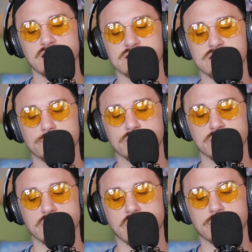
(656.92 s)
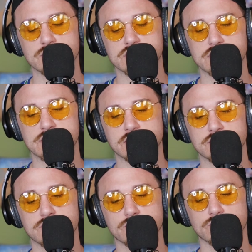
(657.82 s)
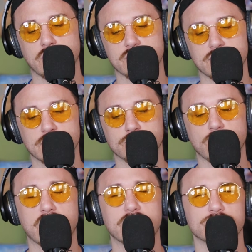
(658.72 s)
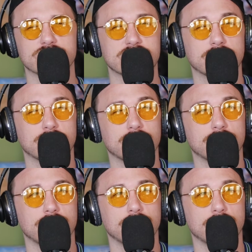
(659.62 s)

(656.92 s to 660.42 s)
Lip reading: someone I was listening to, I think Ryan Russillo,